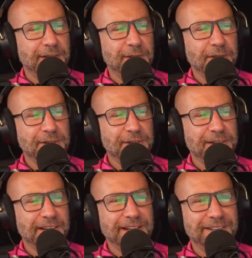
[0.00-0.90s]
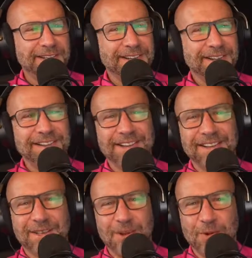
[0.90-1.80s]
you mentioned that
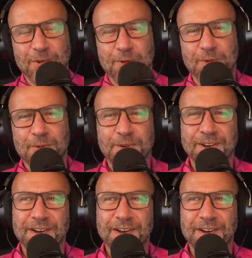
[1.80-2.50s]
you